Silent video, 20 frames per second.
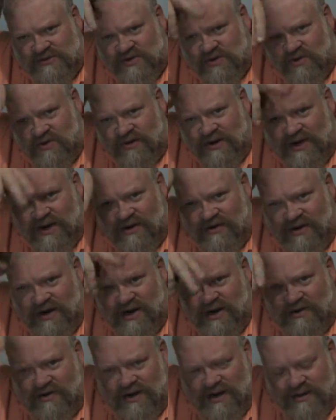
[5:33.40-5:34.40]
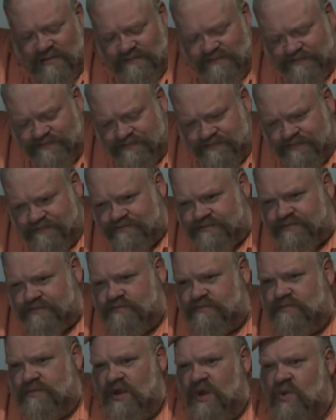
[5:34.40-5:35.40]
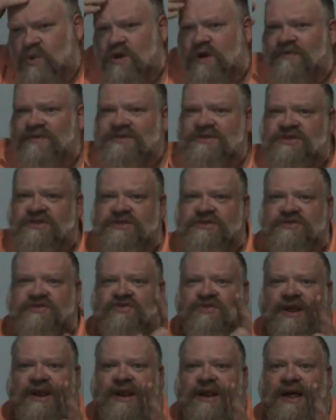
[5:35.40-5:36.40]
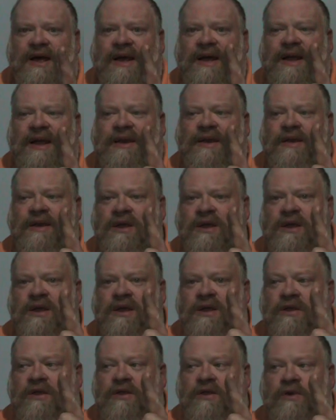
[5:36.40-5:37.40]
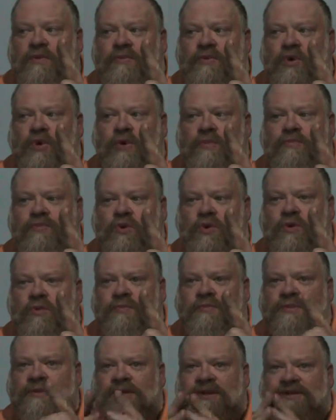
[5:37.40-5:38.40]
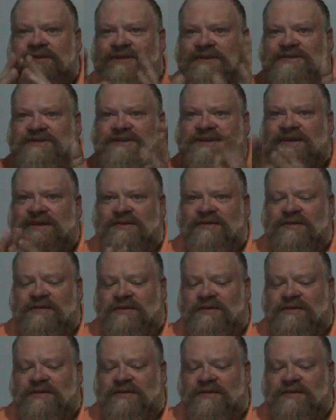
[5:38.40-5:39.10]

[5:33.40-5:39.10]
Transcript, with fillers: going round and round and round. Where if it's straight line, you go boom, boom, that's it.